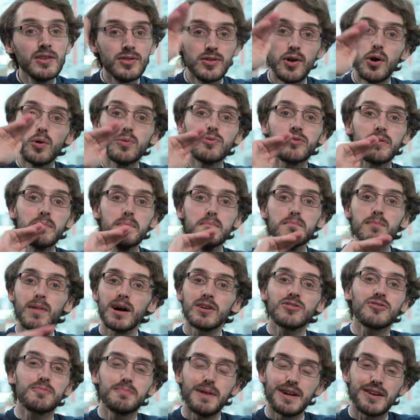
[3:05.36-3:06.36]
Those are
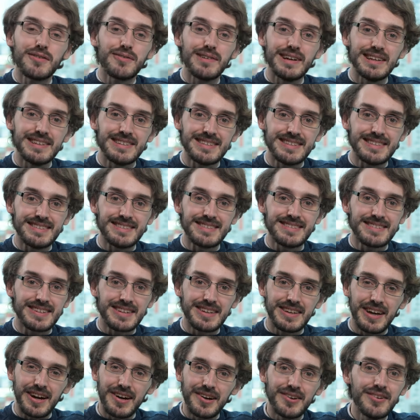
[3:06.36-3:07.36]
much better reasons to
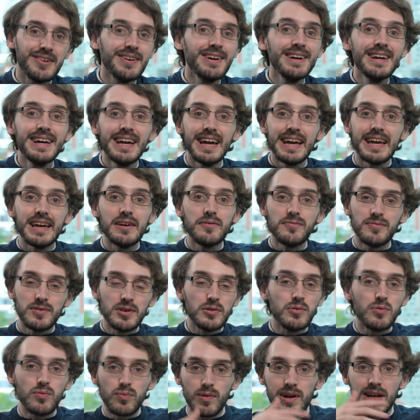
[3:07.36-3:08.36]
go if
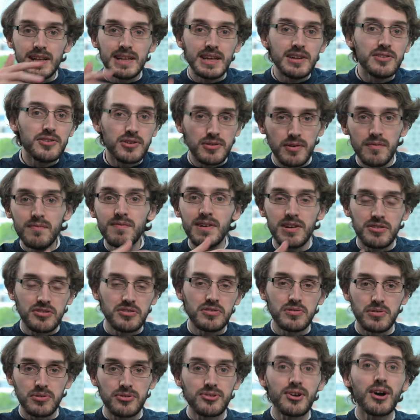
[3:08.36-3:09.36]
you really do
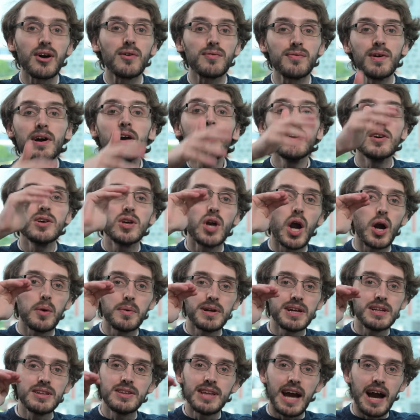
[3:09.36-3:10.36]
envision yourself
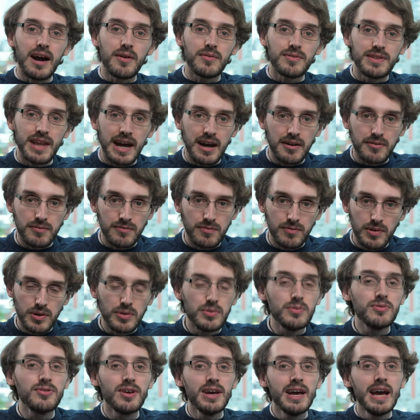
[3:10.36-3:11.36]
going down that
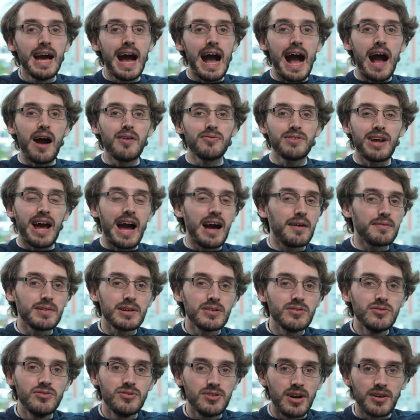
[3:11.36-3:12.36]
route after
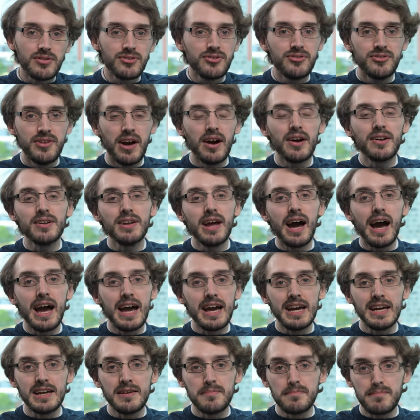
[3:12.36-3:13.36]
having just done
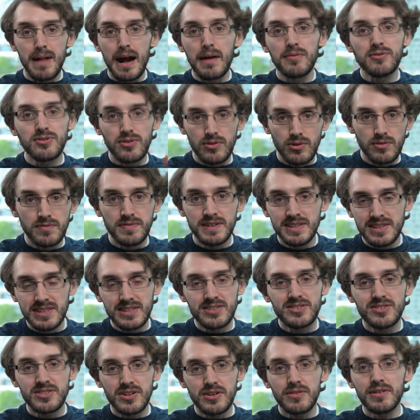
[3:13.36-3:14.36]
a maths or
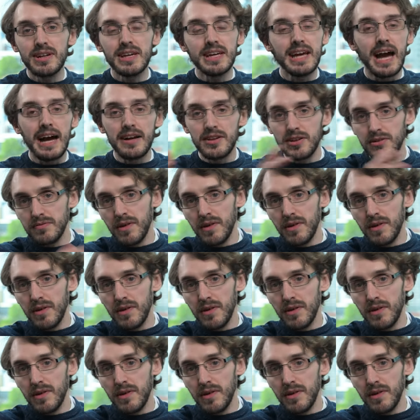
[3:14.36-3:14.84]
physics degree at